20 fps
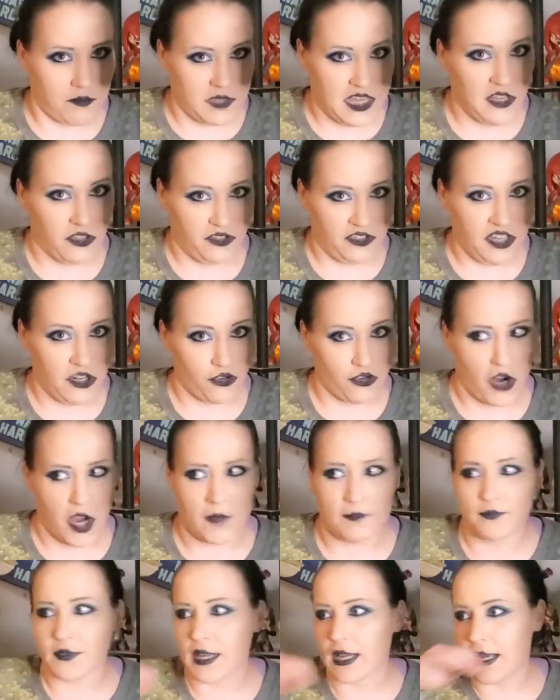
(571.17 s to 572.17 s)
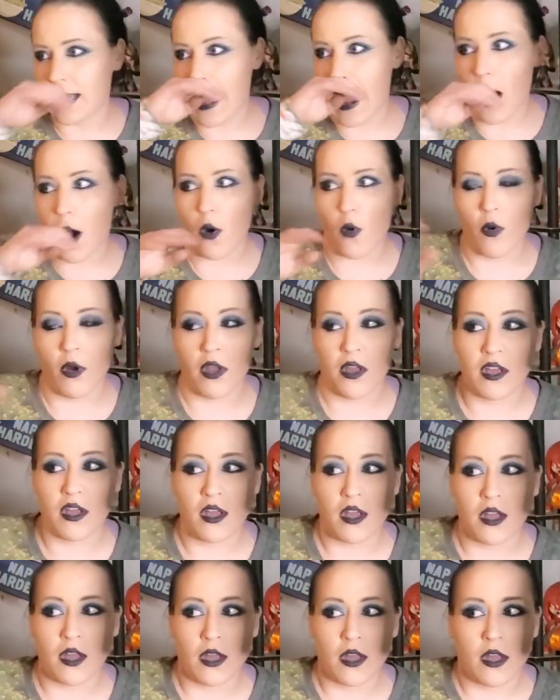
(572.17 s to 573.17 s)
killed Deirdre. Now,
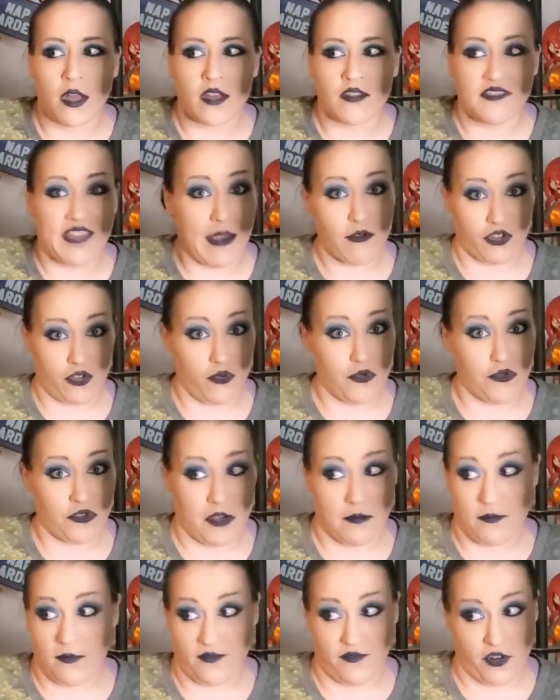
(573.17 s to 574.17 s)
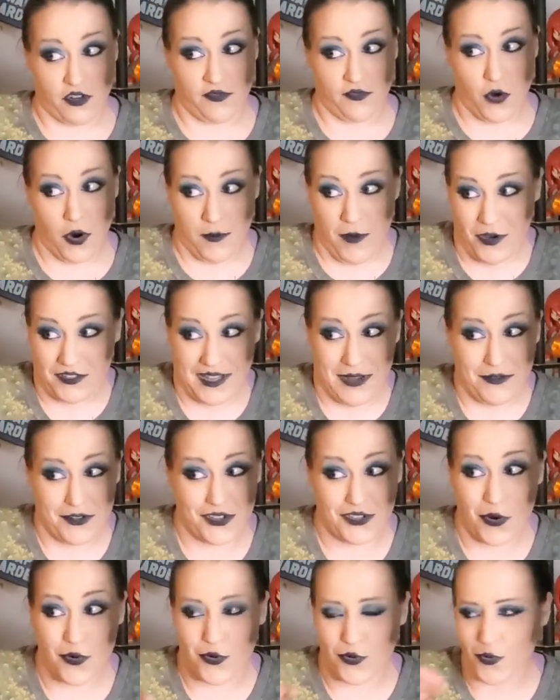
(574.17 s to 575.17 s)
that was gruesome, first and foremost. That
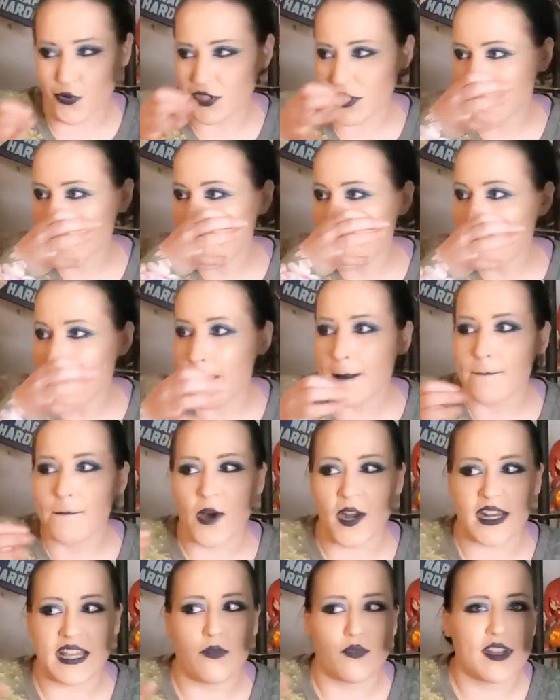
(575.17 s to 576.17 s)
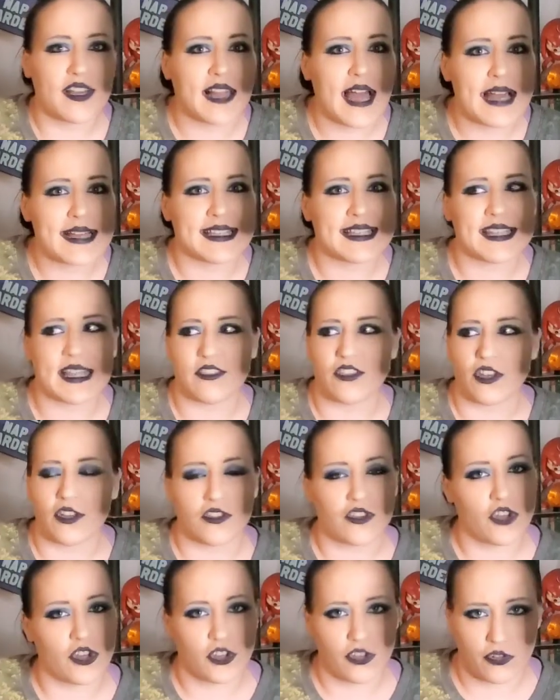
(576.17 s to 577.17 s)
was so gruesome. But he realizes that
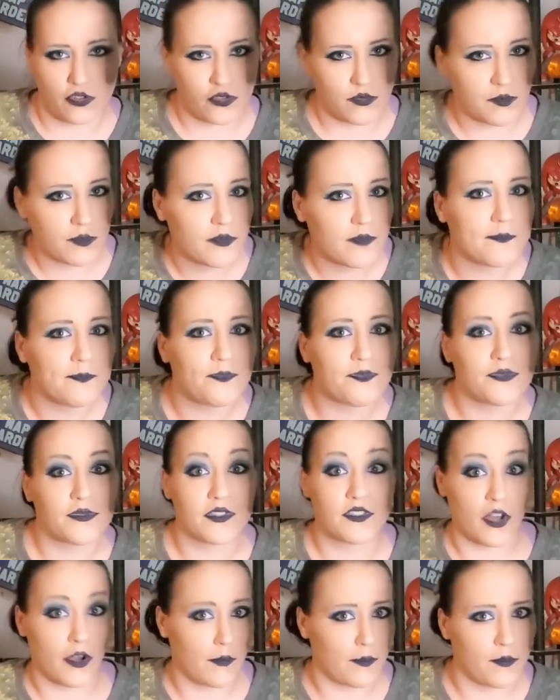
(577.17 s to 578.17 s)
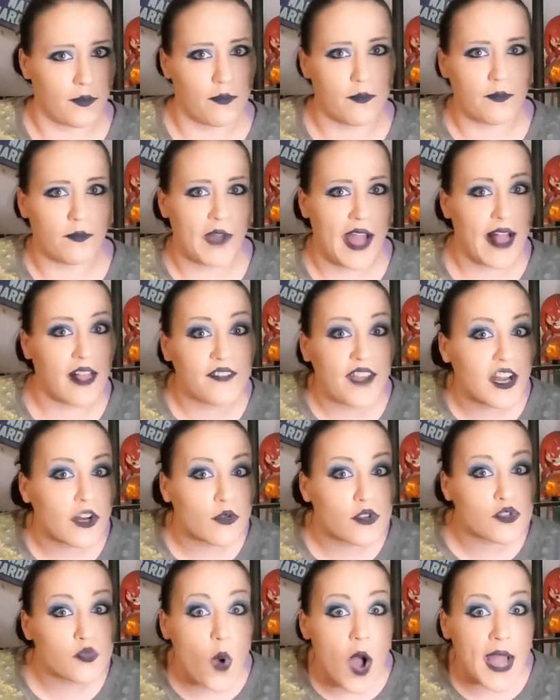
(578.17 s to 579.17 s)
the elevator
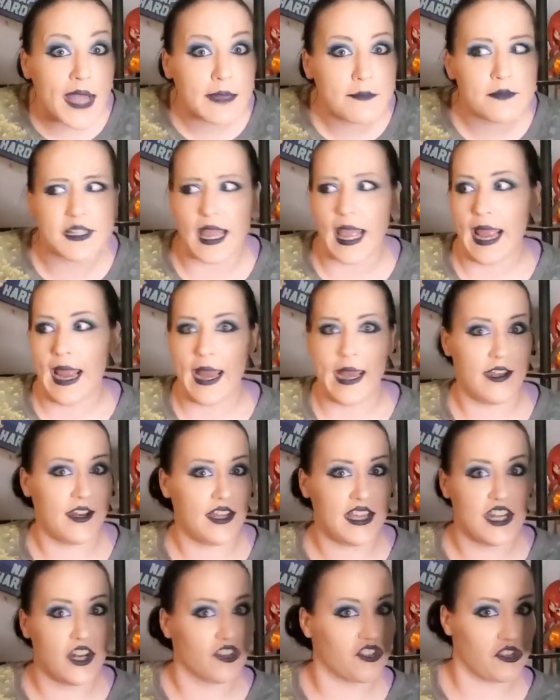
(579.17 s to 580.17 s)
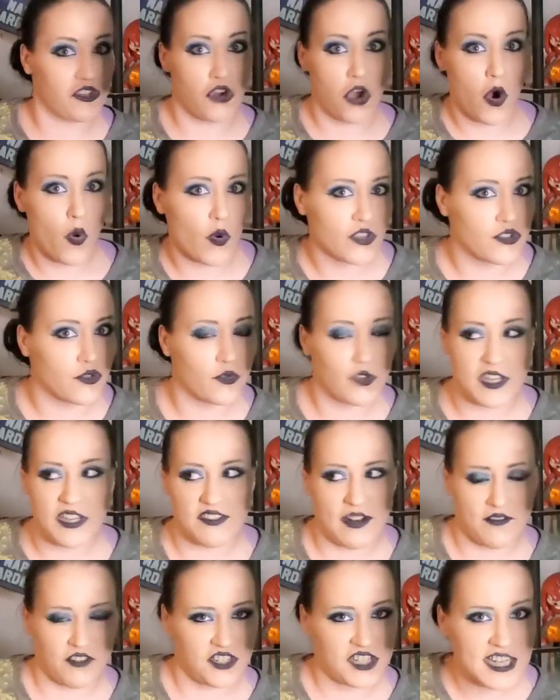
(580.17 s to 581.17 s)
was wiped, and he doesn't know
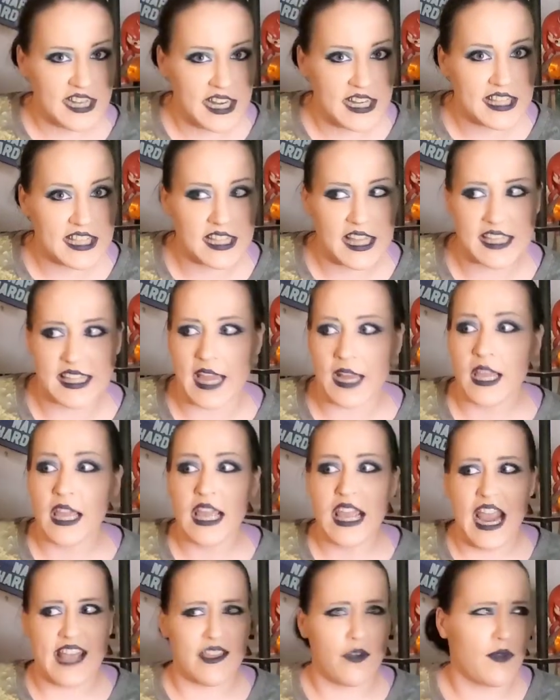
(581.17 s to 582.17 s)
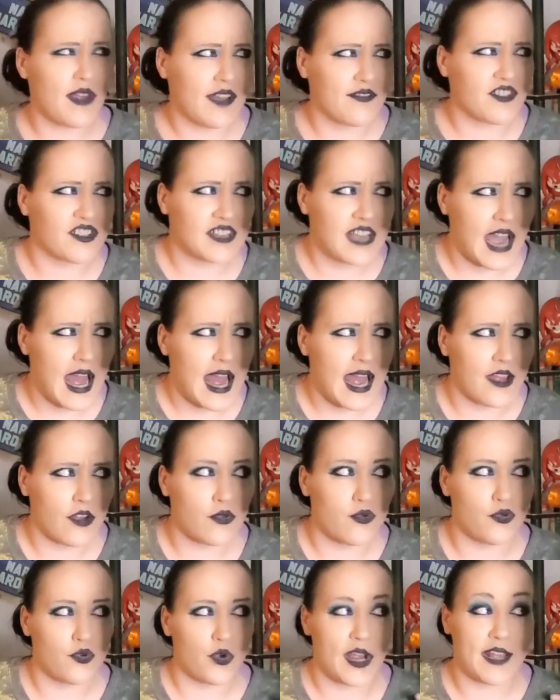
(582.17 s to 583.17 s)
he's never seen anything like that. And then we have this guy
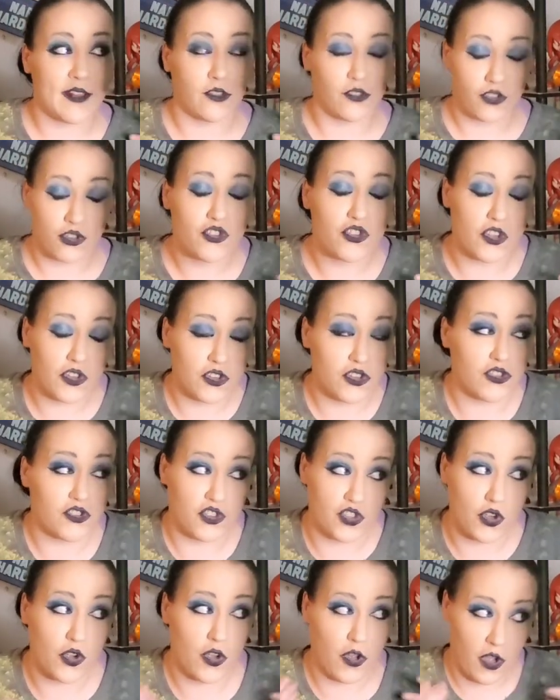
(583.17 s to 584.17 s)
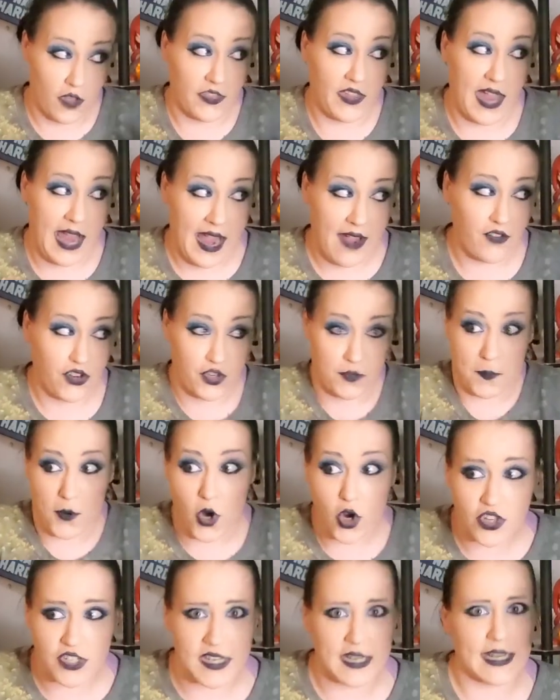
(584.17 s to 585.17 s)
who, to the average
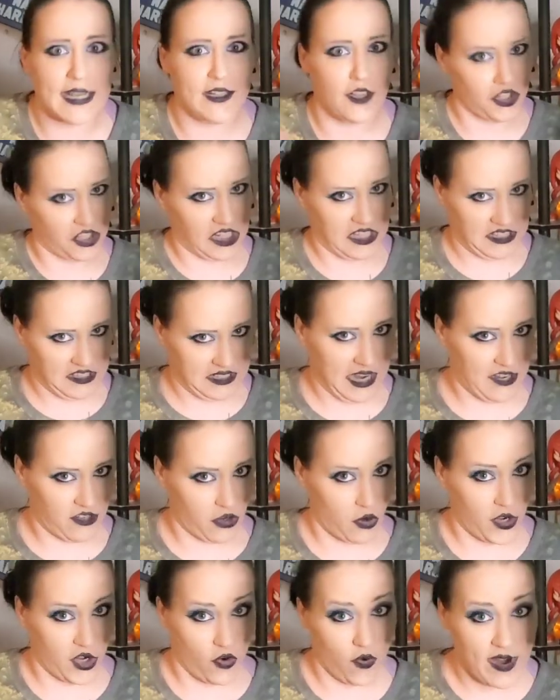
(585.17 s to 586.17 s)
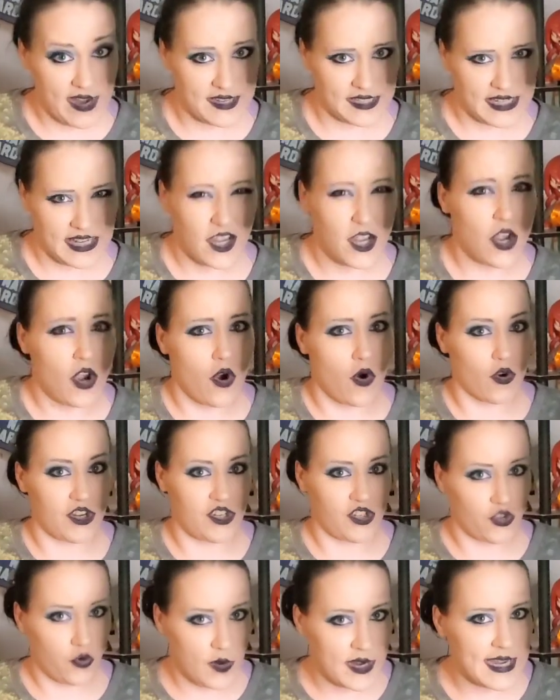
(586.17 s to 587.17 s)
person, it looks like this guy's going crazy, or
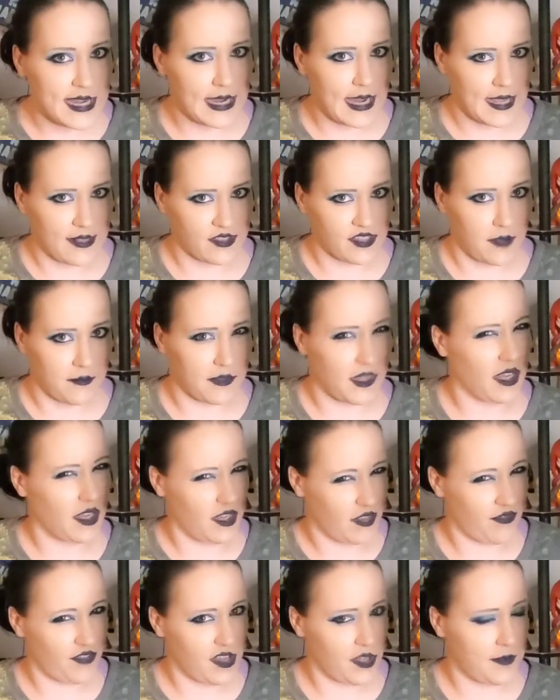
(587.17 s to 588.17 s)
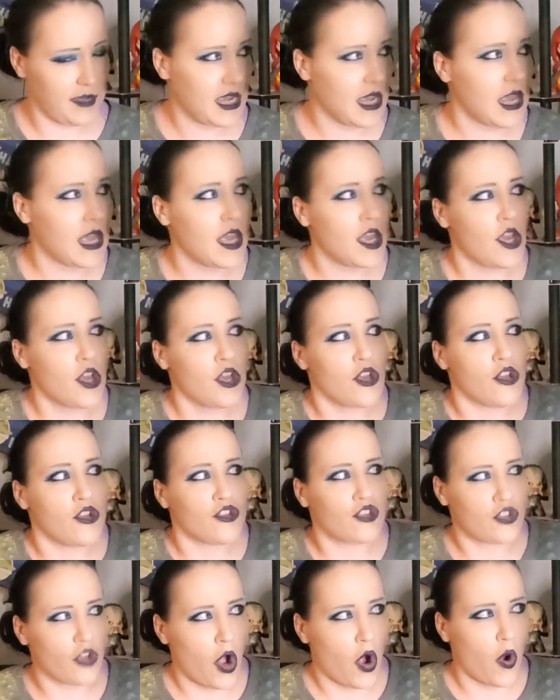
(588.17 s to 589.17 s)
he's tweaking on something, you feel me?
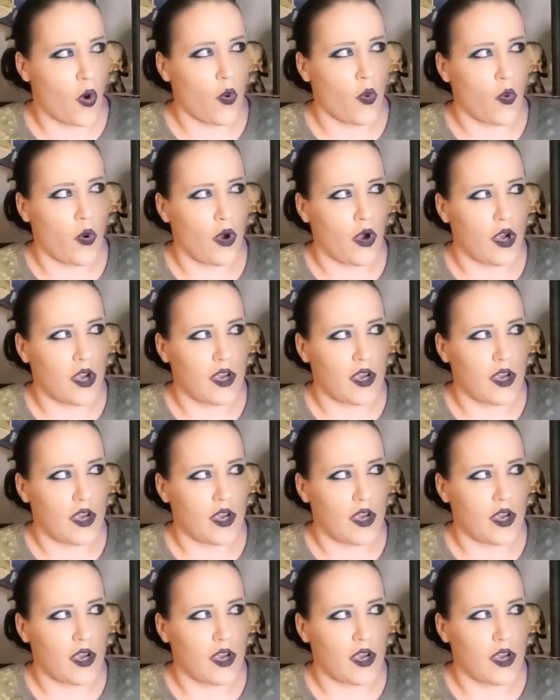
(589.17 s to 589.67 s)
So